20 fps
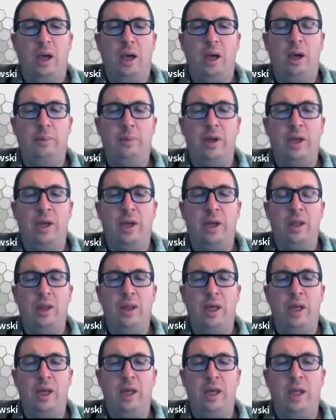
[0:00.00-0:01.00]

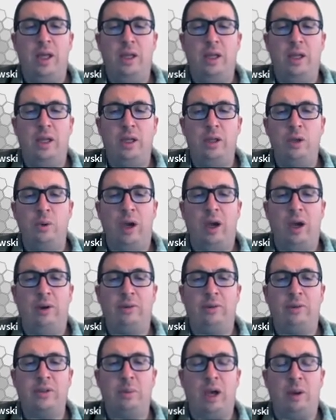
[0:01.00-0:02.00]
And then you
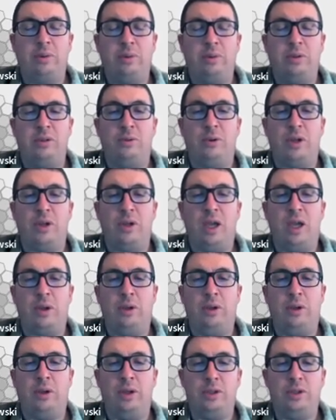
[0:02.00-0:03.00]
have some options for
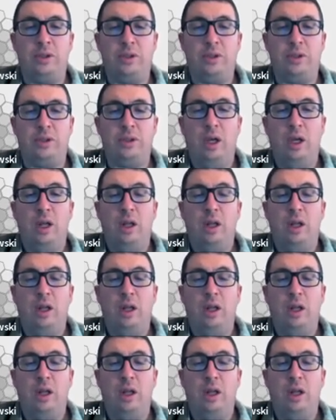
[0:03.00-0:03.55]
calculations.